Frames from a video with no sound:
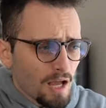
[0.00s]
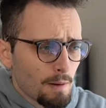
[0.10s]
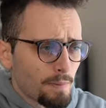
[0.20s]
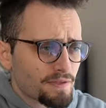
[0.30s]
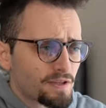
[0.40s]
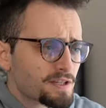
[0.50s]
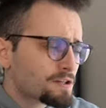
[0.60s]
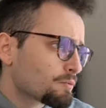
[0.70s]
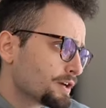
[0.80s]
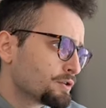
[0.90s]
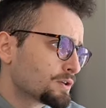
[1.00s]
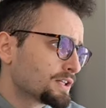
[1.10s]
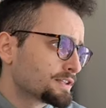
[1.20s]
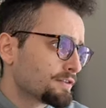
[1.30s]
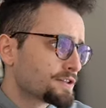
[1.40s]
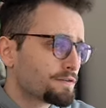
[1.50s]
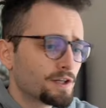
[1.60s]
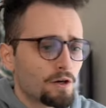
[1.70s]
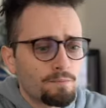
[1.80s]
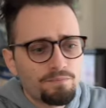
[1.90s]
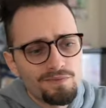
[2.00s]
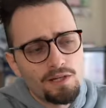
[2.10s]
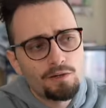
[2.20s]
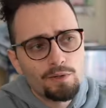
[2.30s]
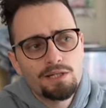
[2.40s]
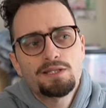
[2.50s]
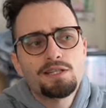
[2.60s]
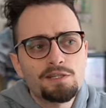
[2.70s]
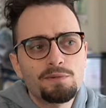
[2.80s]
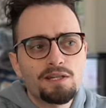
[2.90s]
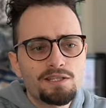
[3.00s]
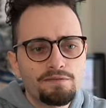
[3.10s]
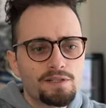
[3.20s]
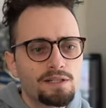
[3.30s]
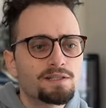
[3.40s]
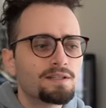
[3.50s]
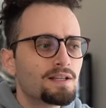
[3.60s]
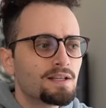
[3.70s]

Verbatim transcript: But this is why you clicked on this video. Uh, we had six minutes of a